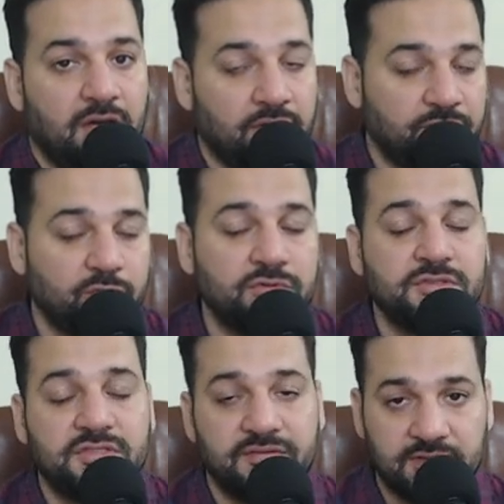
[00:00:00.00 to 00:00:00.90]
Hello
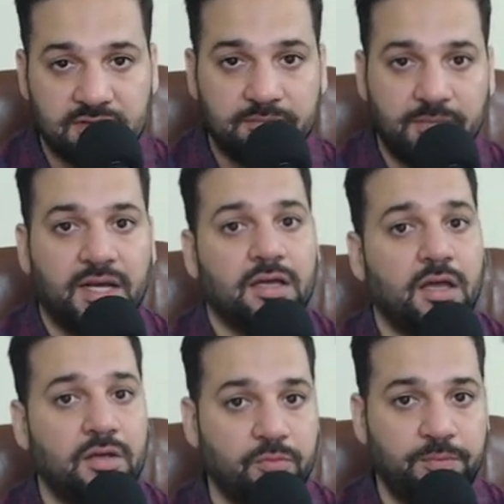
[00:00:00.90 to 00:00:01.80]
students and welcome back
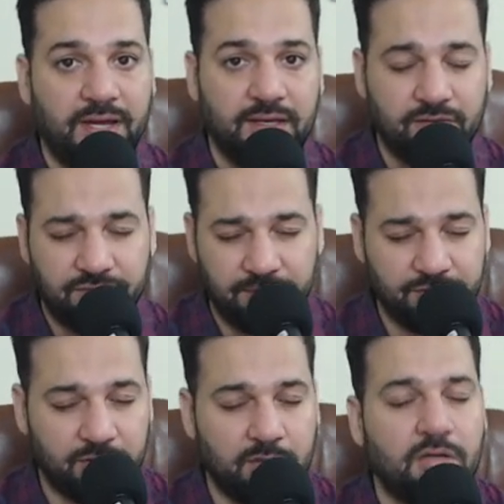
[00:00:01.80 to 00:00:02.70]
to
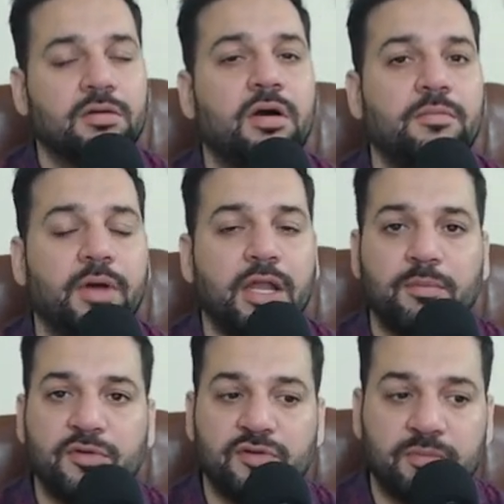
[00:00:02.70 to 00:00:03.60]
bankexamstudy.com. My
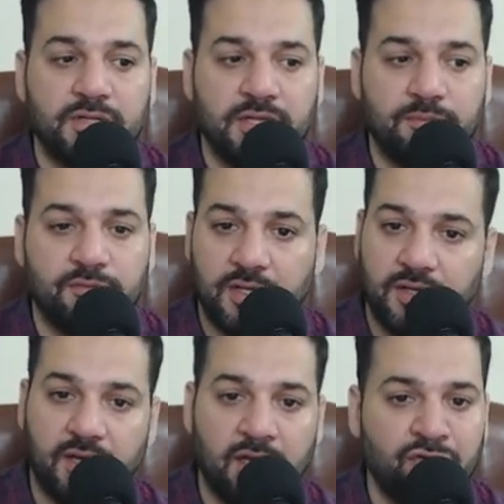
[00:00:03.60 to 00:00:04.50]
name is Ramandeep
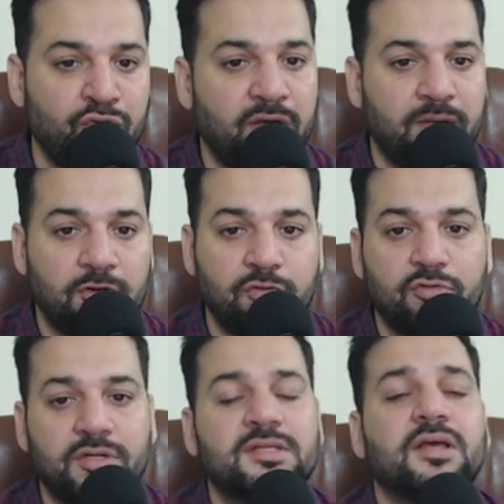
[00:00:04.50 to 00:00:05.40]
Singh and today I'm going
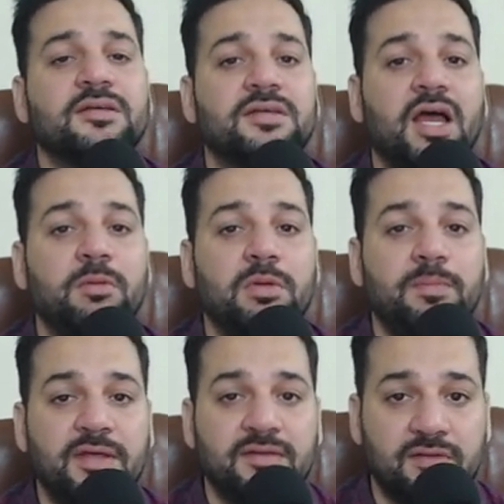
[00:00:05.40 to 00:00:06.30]
to discuss
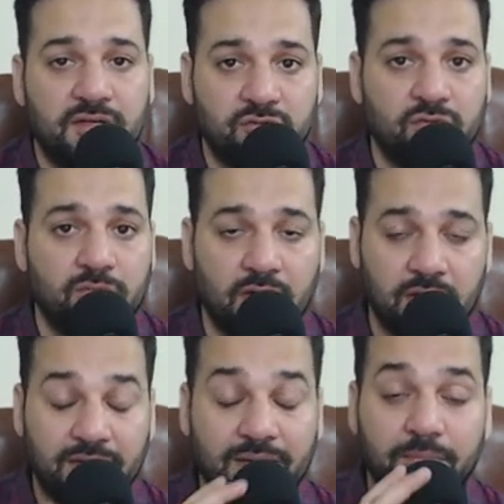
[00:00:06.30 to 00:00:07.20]
IBPS SO
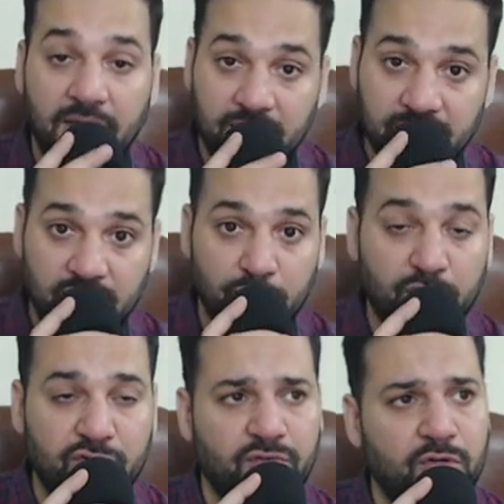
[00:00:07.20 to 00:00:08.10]
marketing main
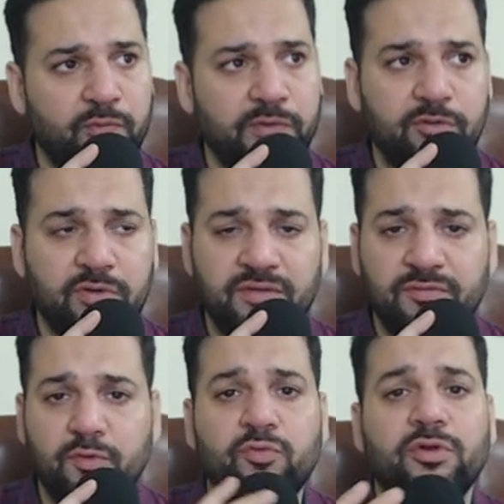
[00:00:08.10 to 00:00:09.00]
syllabus for
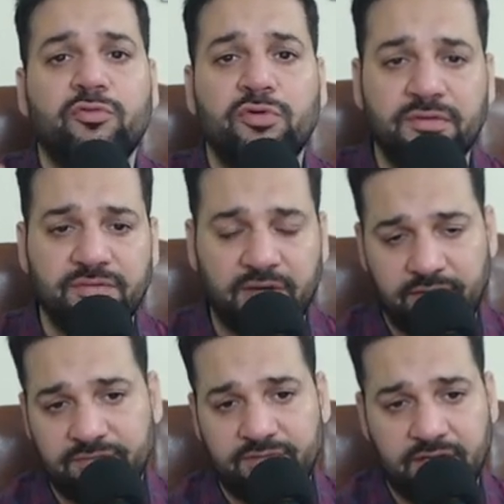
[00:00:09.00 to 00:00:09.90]

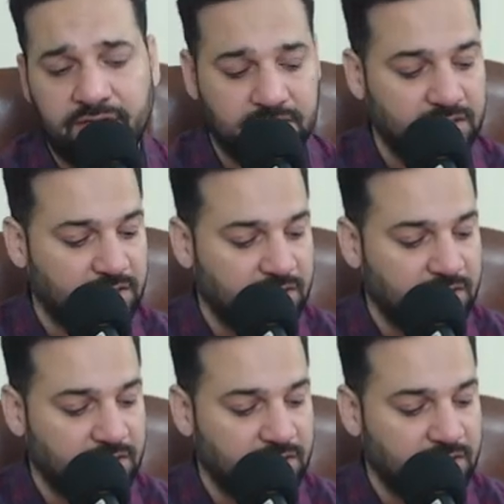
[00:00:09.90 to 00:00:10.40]
2024-2025, right?